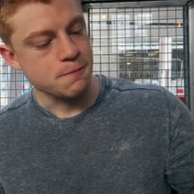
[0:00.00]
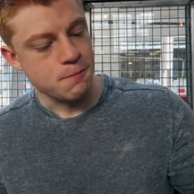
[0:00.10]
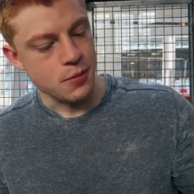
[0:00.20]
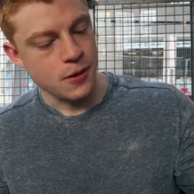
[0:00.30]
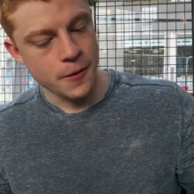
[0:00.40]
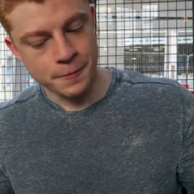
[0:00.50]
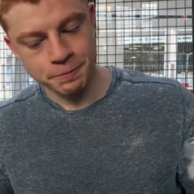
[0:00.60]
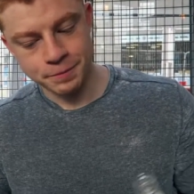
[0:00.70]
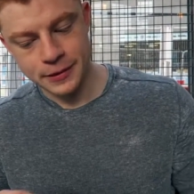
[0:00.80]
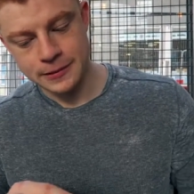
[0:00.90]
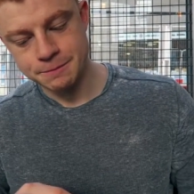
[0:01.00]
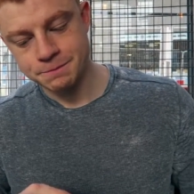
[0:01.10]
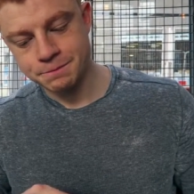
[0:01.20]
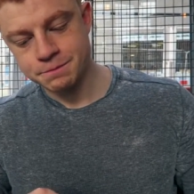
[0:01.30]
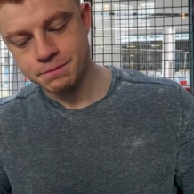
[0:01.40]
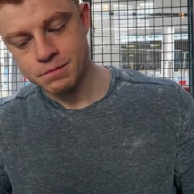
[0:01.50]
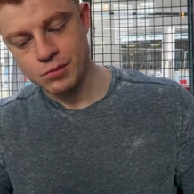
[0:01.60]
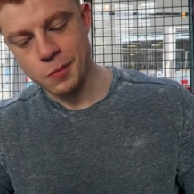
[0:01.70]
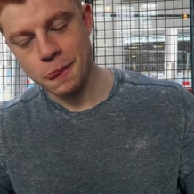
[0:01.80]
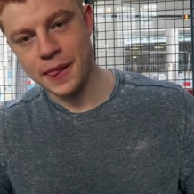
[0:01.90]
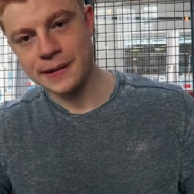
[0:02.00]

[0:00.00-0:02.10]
So how was the avocado and feta?